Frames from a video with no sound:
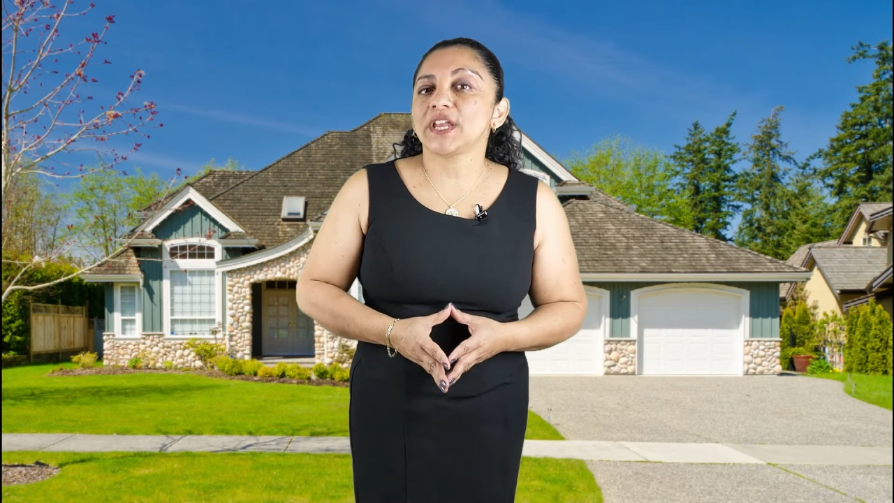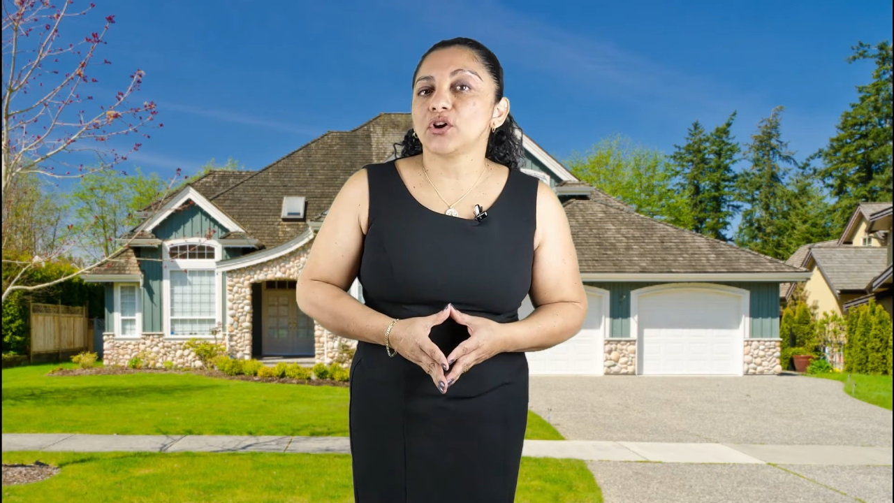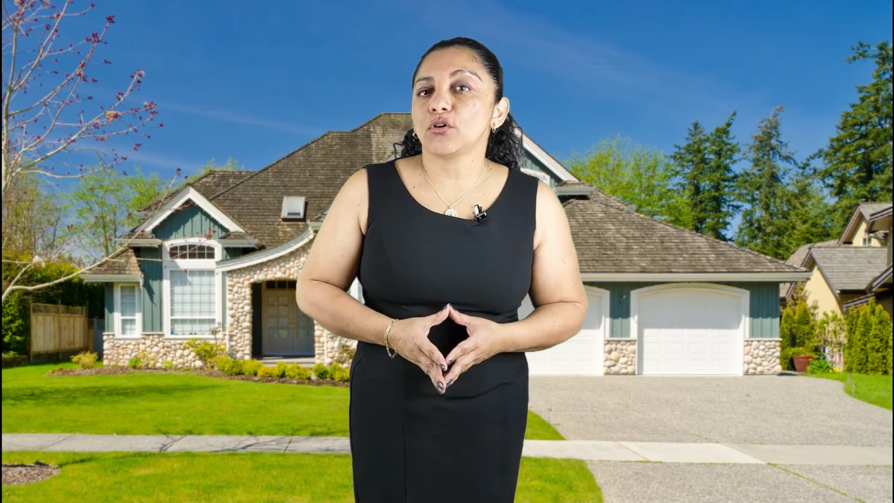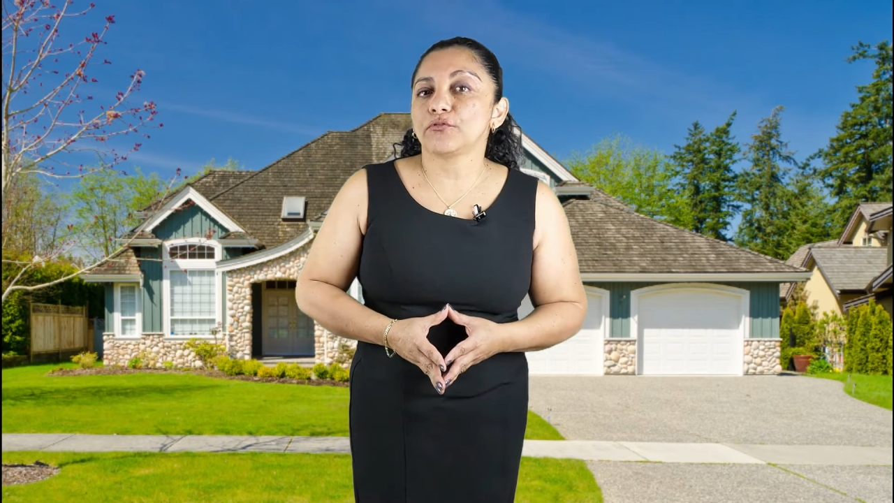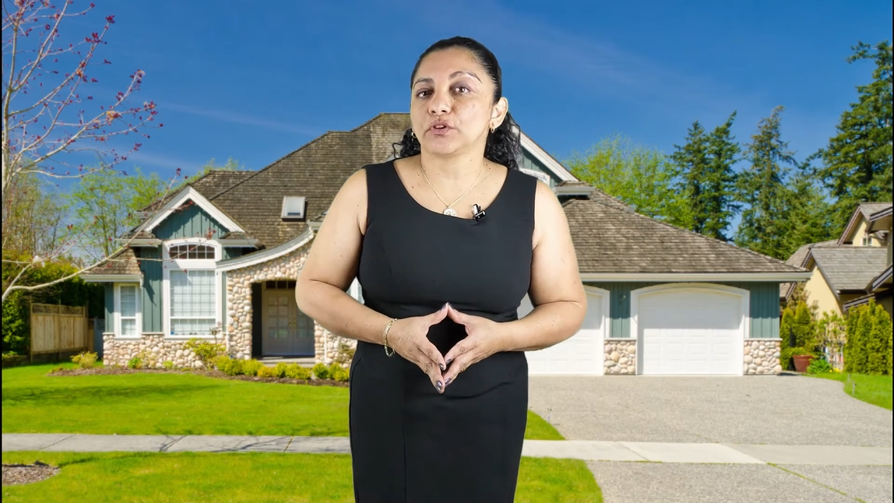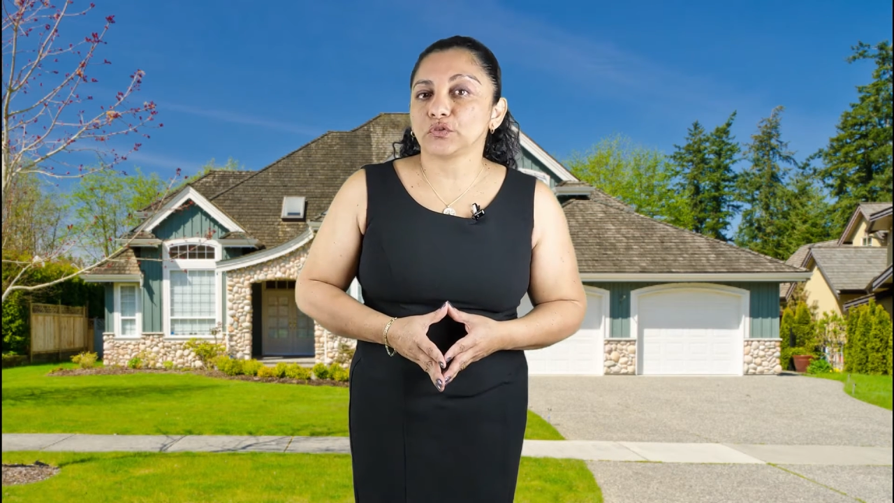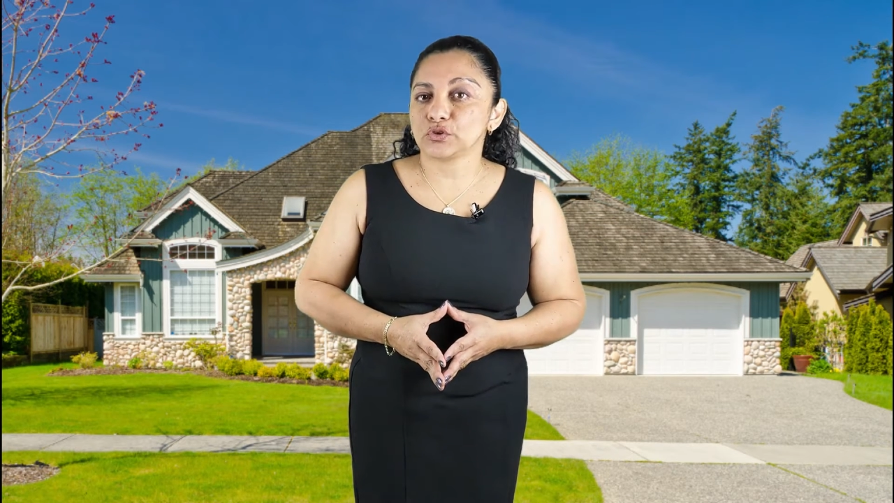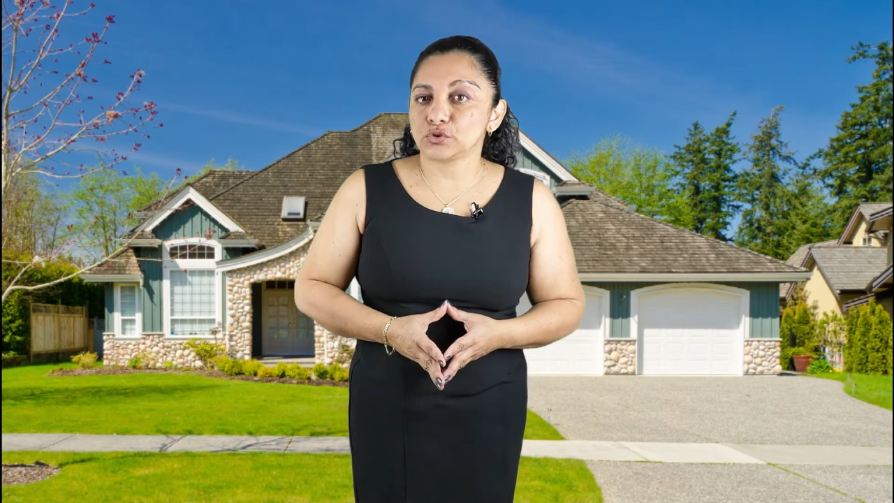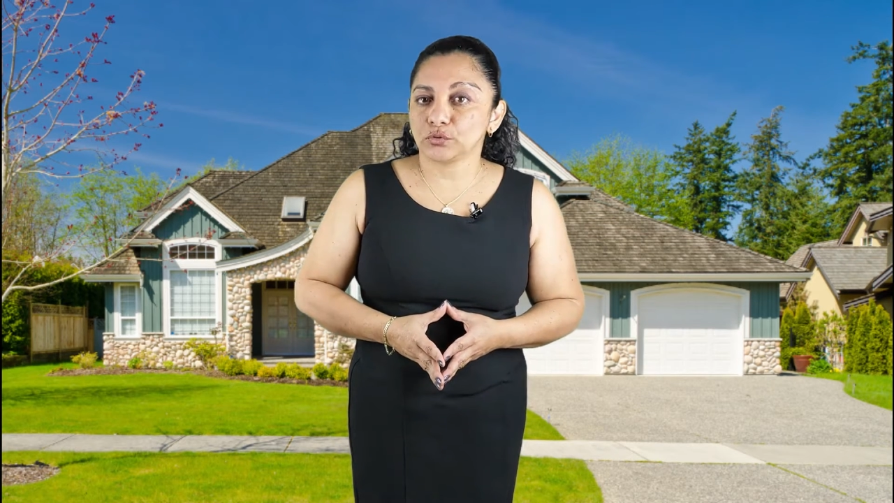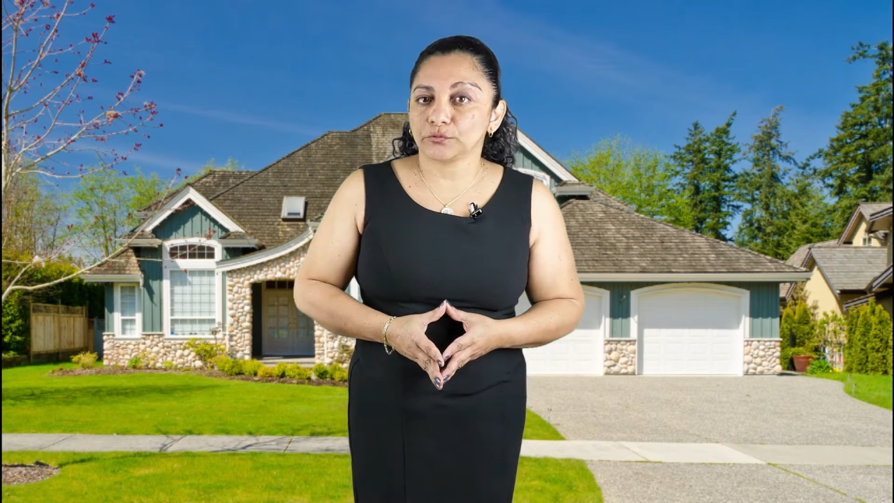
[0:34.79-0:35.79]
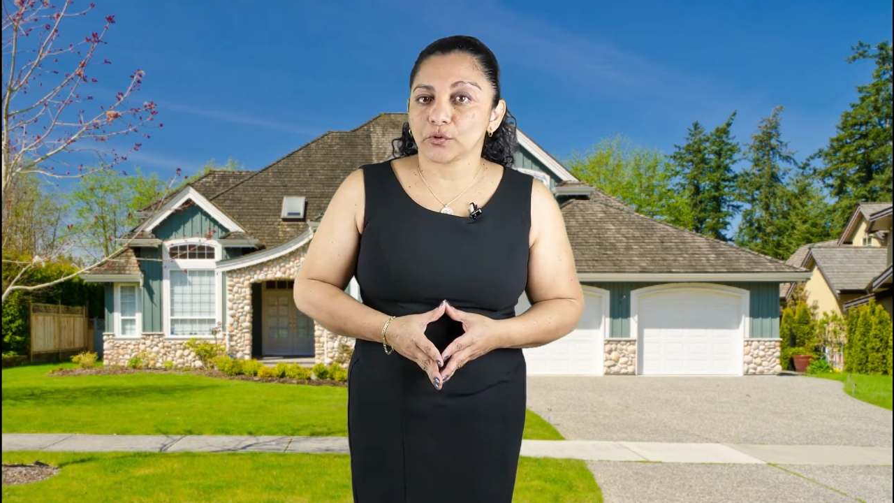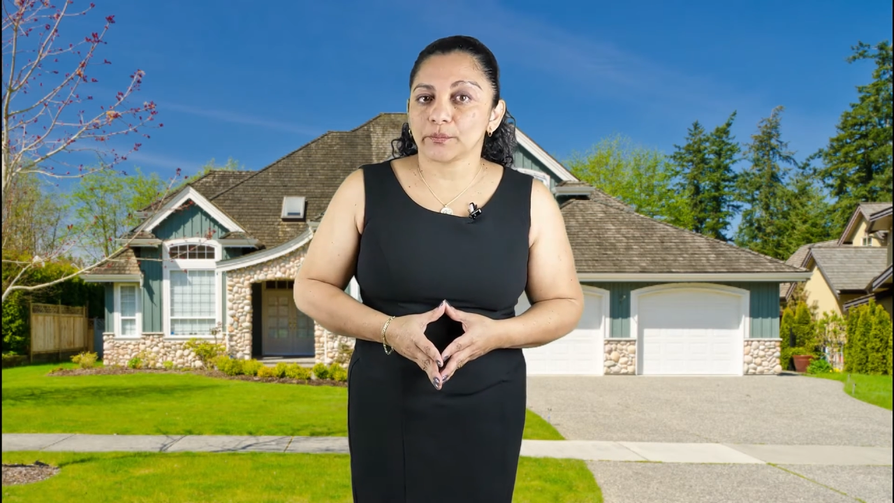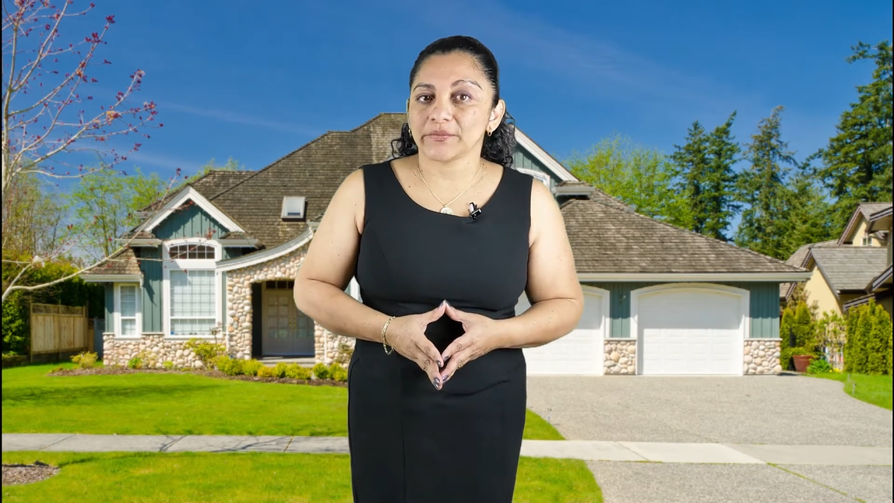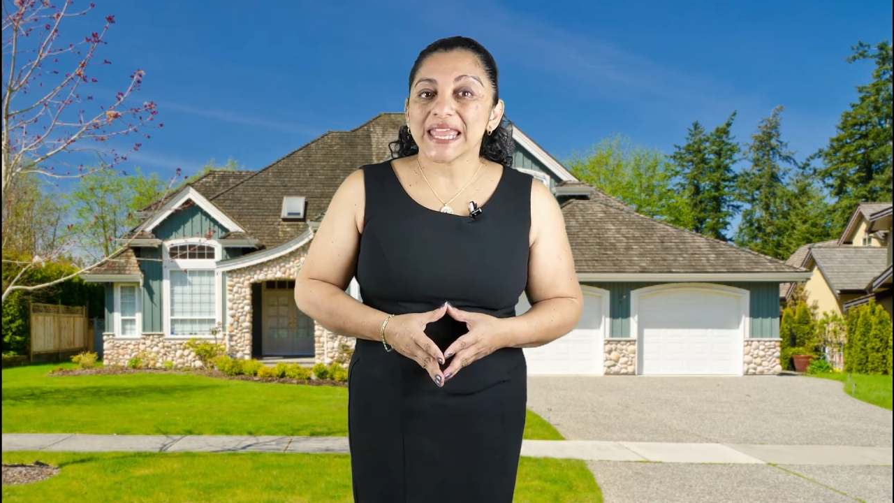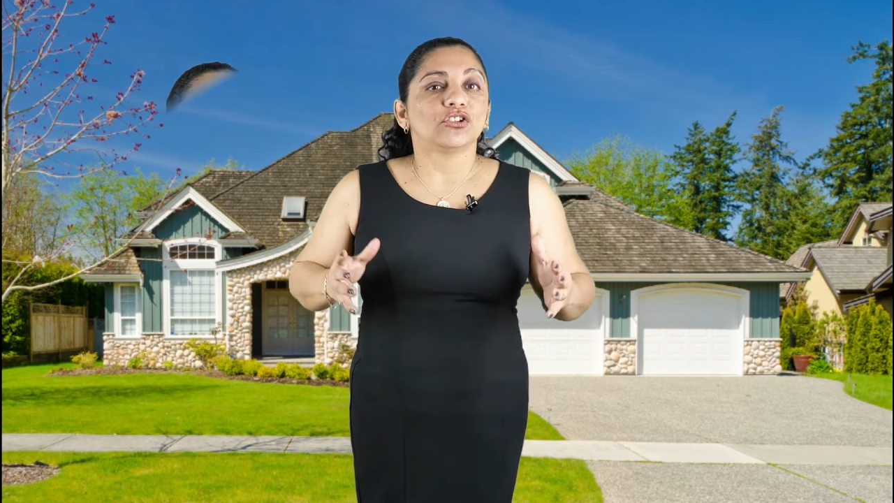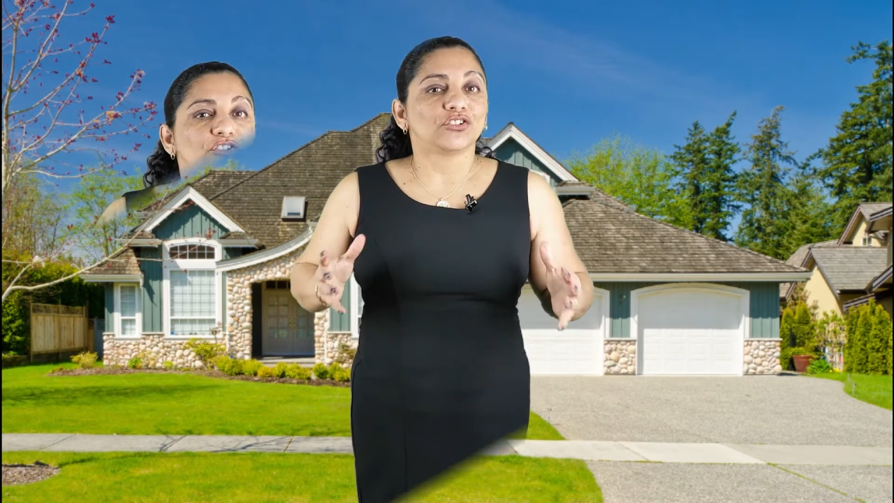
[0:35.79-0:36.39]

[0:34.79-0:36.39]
many offers to choose from,